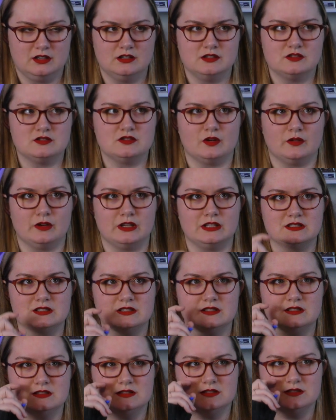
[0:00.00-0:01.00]
So
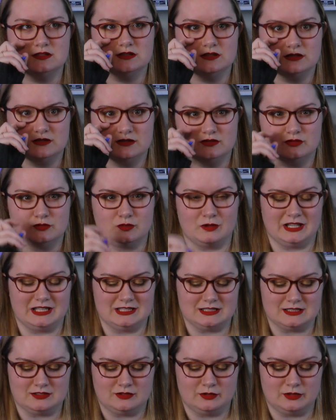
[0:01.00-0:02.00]
it's 20
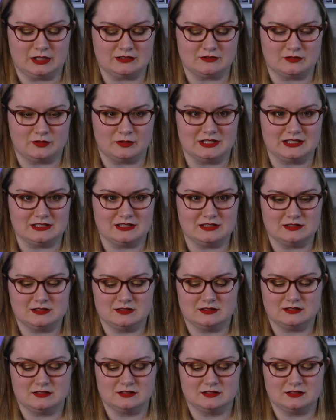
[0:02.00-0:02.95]
2026.